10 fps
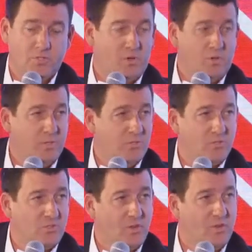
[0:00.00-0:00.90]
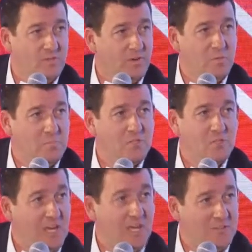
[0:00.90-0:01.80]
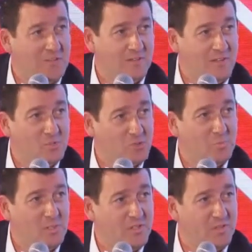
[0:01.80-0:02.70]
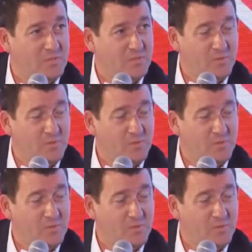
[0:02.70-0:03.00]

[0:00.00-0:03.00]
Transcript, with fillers: of our business that are very mundane and that should be done,